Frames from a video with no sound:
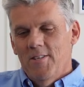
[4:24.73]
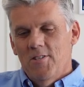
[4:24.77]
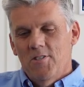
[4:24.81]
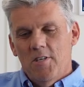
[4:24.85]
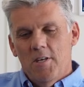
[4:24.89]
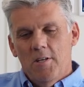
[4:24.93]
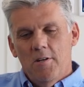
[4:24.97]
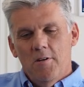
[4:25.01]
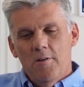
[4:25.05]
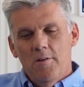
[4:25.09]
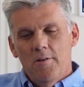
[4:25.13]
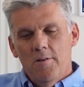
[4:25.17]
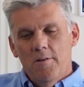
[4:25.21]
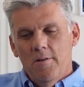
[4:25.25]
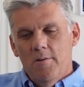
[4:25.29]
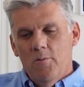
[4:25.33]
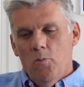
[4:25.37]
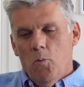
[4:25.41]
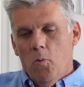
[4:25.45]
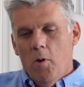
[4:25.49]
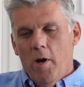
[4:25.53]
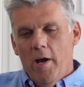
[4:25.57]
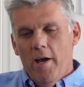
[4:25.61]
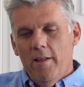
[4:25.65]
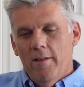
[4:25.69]
Senator
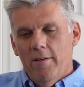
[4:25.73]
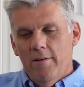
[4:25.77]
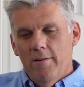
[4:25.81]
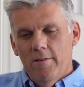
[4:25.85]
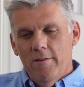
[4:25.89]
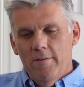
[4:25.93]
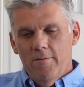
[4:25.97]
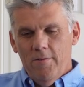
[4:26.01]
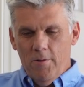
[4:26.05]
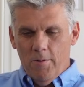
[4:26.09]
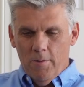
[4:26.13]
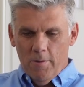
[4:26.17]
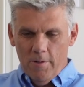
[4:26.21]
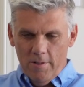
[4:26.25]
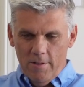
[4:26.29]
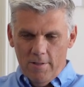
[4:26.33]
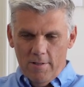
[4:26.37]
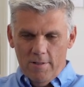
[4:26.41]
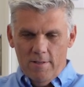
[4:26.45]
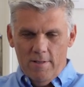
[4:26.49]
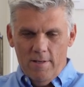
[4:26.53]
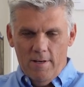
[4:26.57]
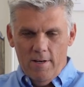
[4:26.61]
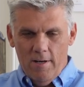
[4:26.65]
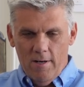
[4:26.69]
Weiler, of course,
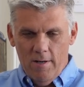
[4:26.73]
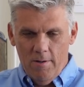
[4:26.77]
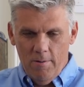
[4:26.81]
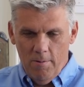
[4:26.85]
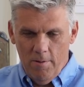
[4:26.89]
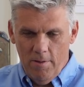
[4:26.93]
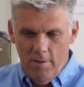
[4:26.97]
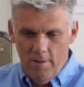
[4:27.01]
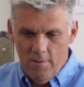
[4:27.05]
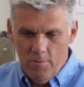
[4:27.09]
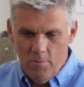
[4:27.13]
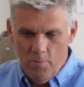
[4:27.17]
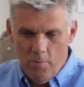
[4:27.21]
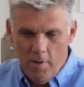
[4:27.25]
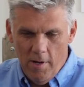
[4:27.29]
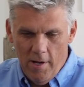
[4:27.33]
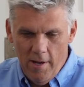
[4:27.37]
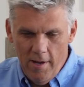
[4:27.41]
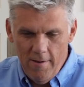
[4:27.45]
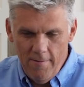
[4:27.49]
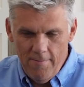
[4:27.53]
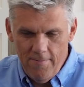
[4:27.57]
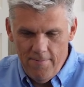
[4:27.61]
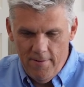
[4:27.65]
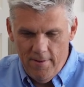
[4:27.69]
is there with his
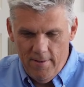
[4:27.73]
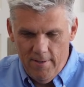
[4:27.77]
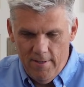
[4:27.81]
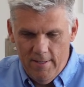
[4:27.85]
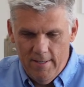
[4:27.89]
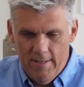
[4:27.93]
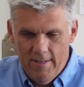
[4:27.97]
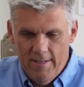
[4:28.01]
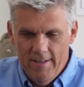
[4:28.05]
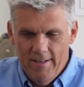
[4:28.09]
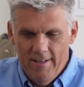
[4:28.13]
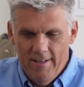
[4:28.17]
wife and